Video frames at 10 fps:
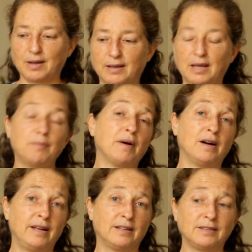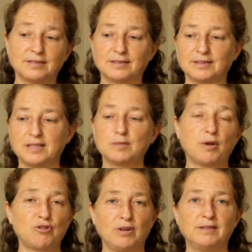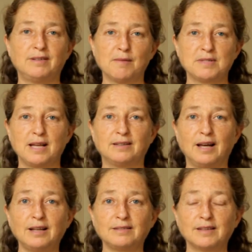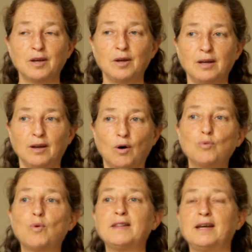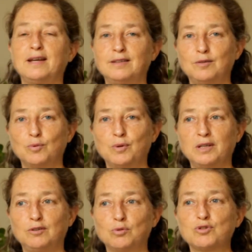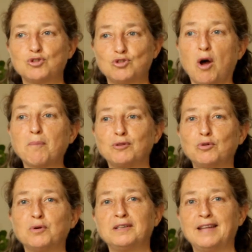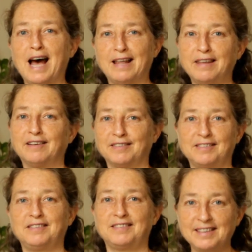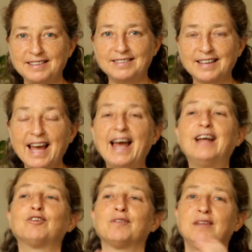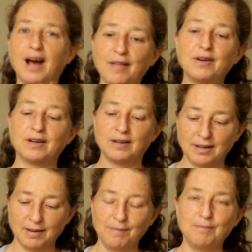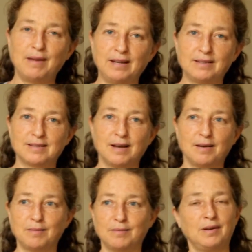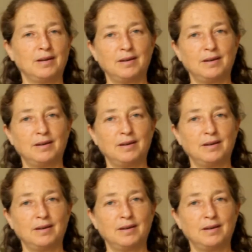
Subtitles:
keep our health, especially in times like that, on one hand, we need to stop doing the unhealthy things, and on the other, make some